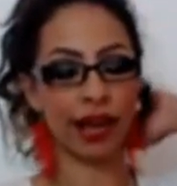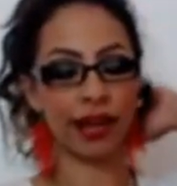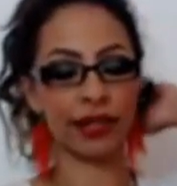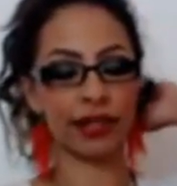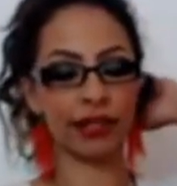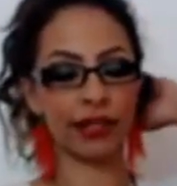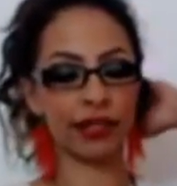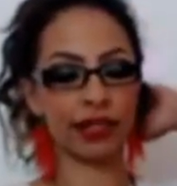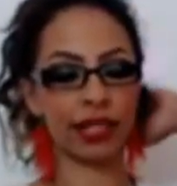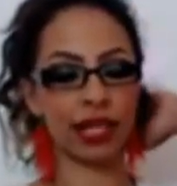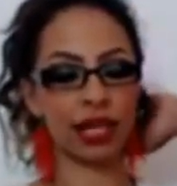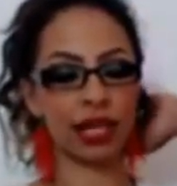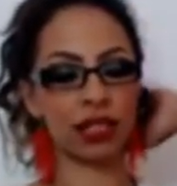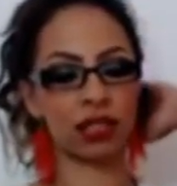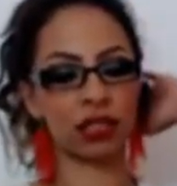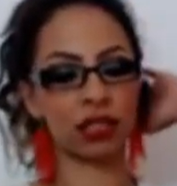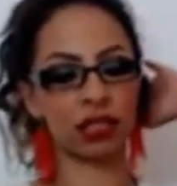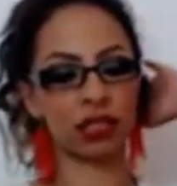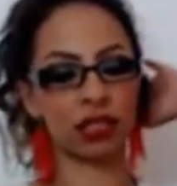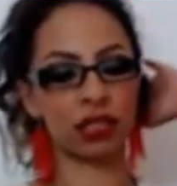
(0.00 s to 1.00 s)
and
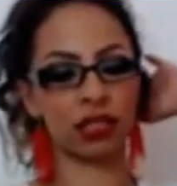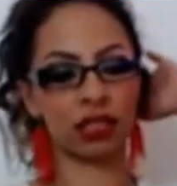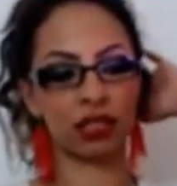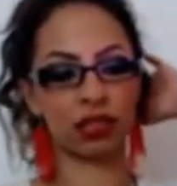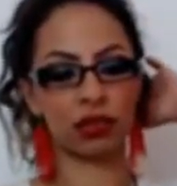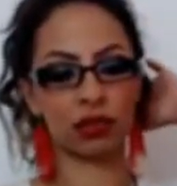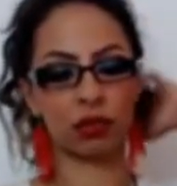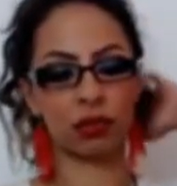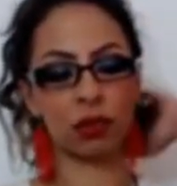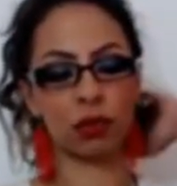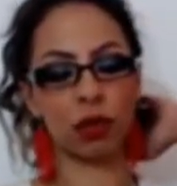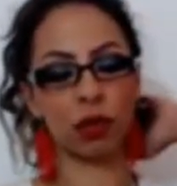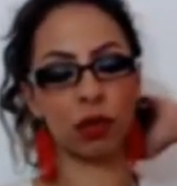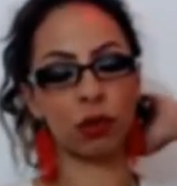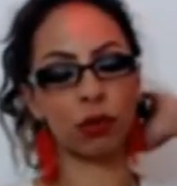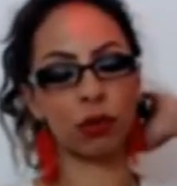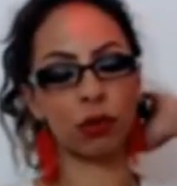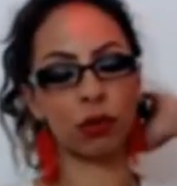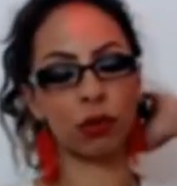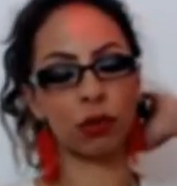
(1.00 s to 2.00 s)
that is
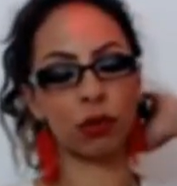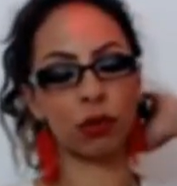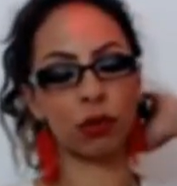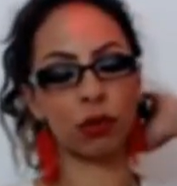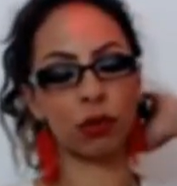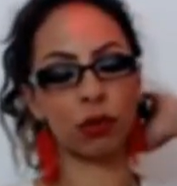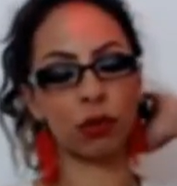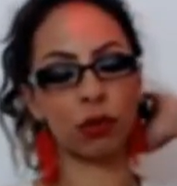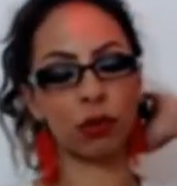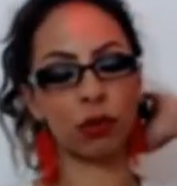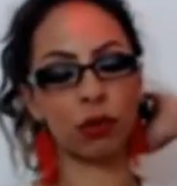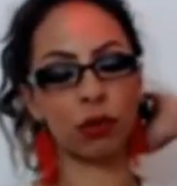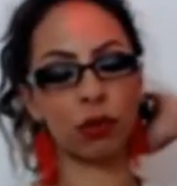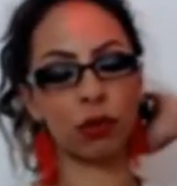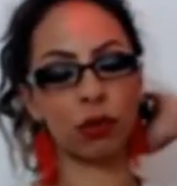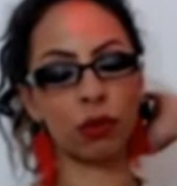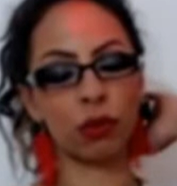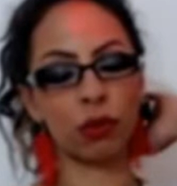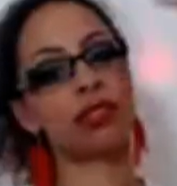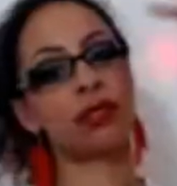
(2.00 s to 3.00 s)
what we're
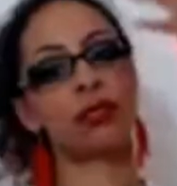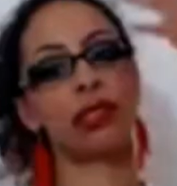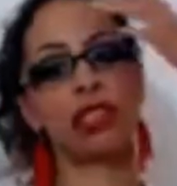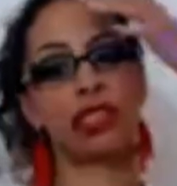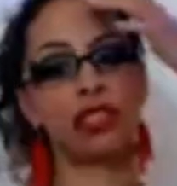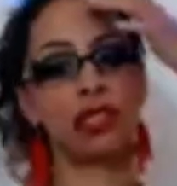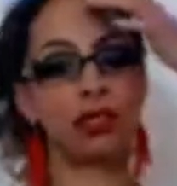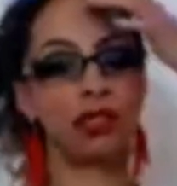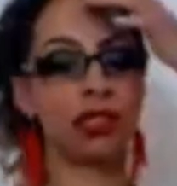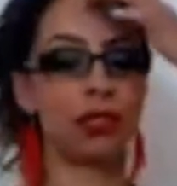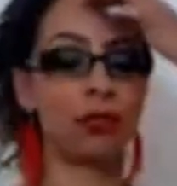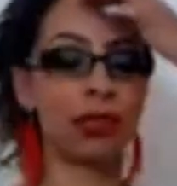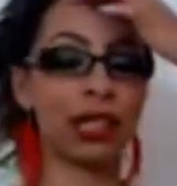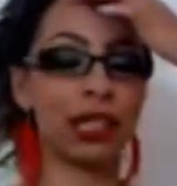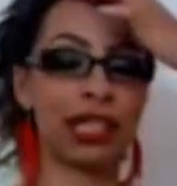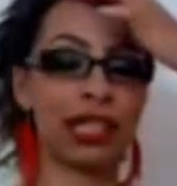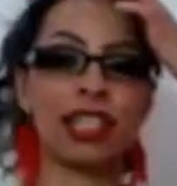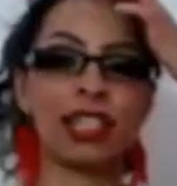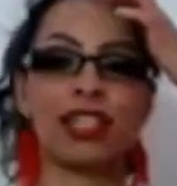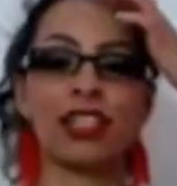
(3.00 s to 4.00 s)
trying ultimately
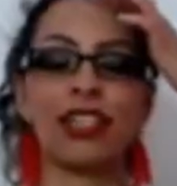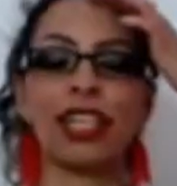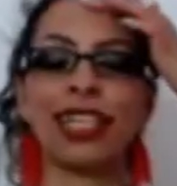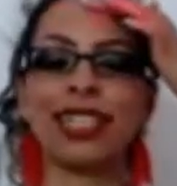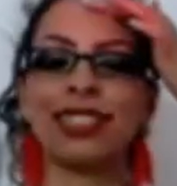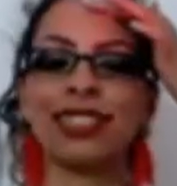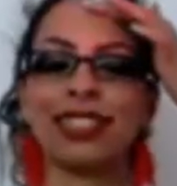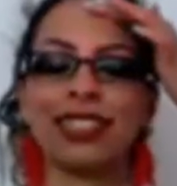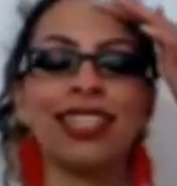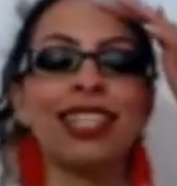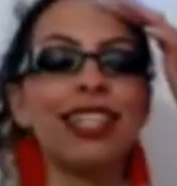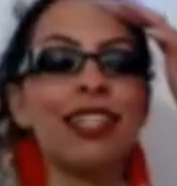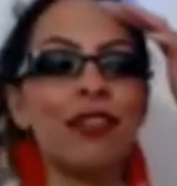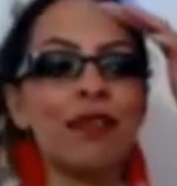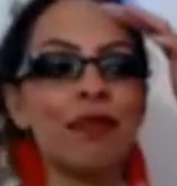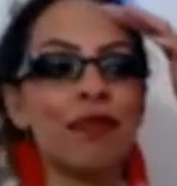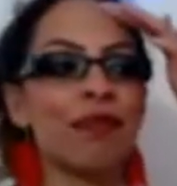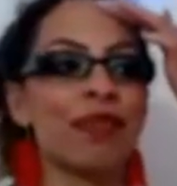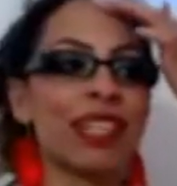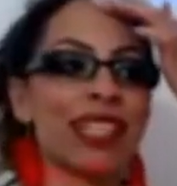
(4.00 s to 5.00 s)
to eliminate here,
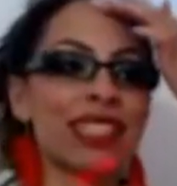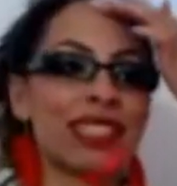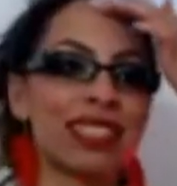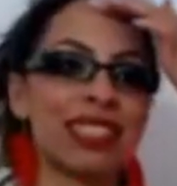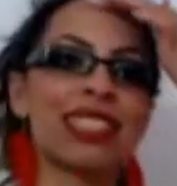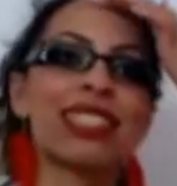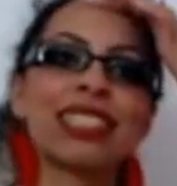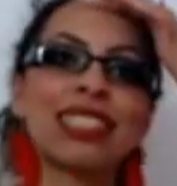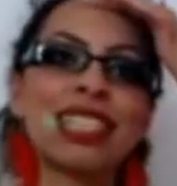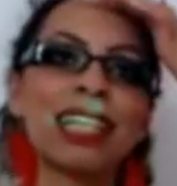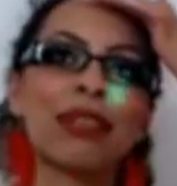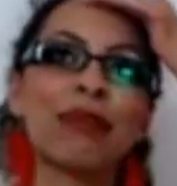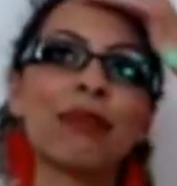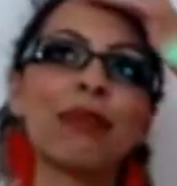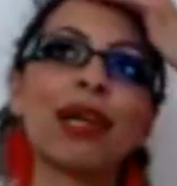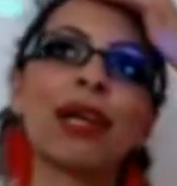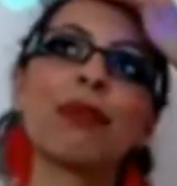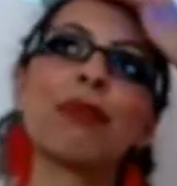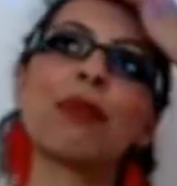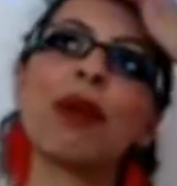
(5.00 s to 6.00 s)
right? Is the
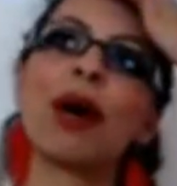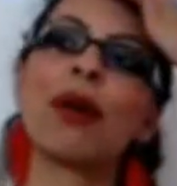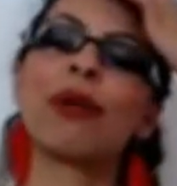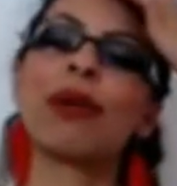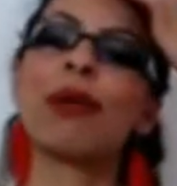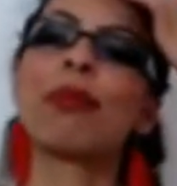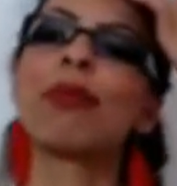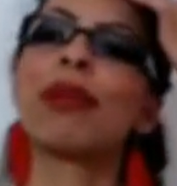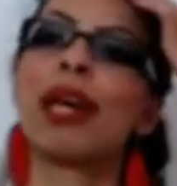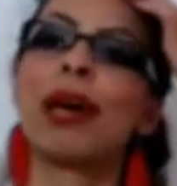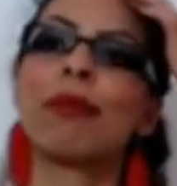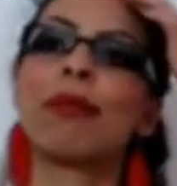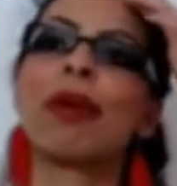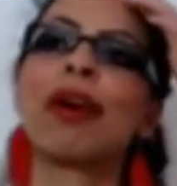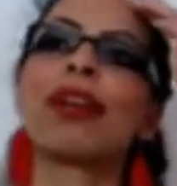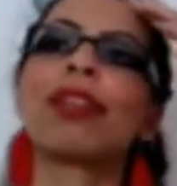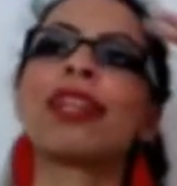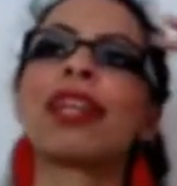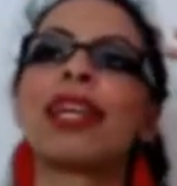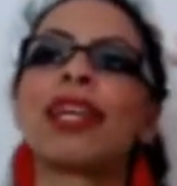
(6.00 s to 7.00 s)
stigma about
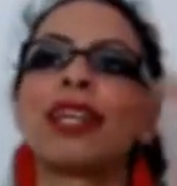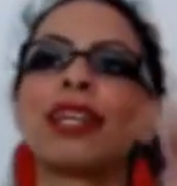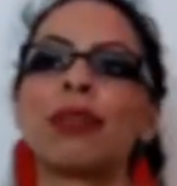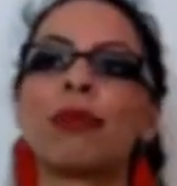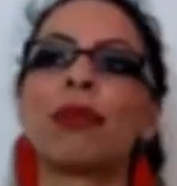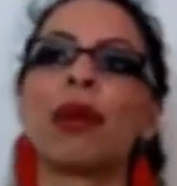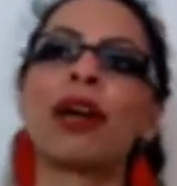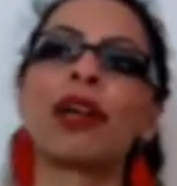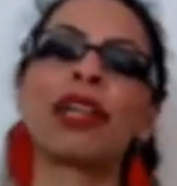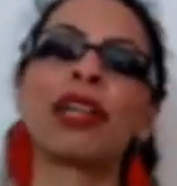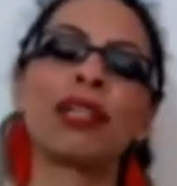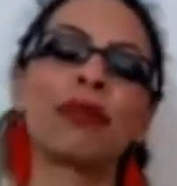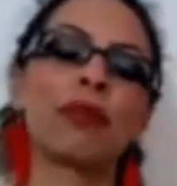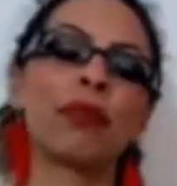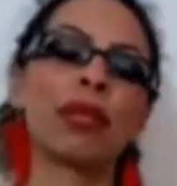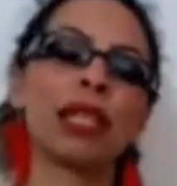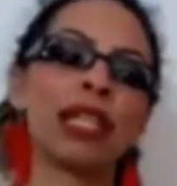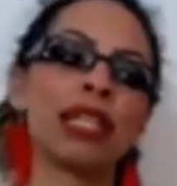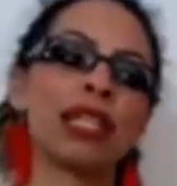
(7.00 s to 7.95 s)
webcam modeling and about it